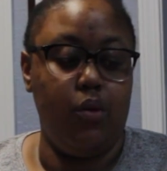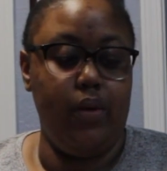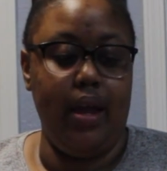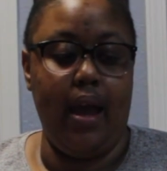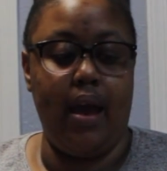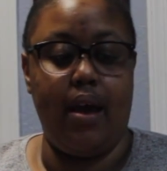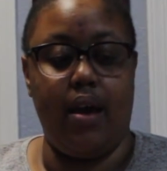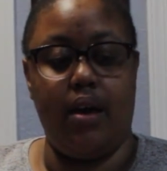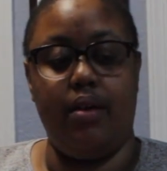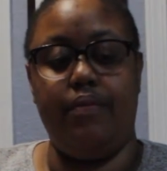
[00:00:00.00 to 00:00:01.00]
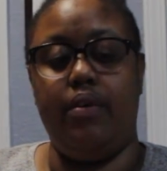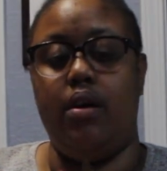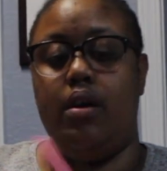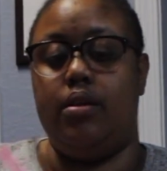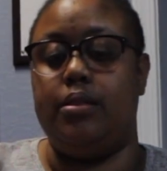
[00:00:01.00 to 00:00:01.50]
we have
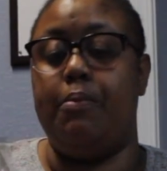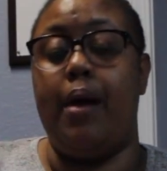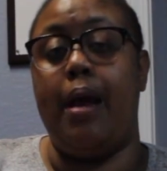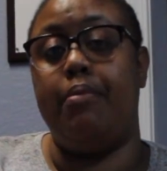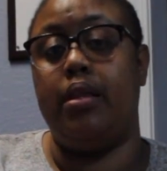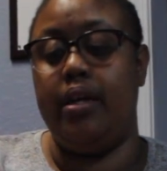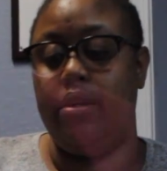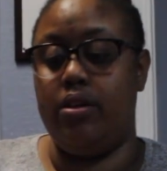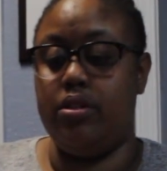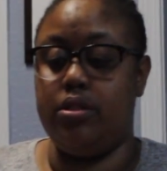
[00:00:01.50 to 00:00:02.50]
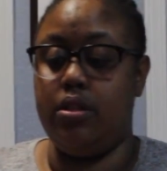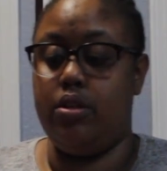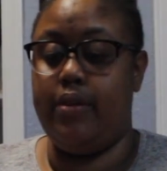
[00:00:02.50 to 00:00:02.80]
some pipe cleaners,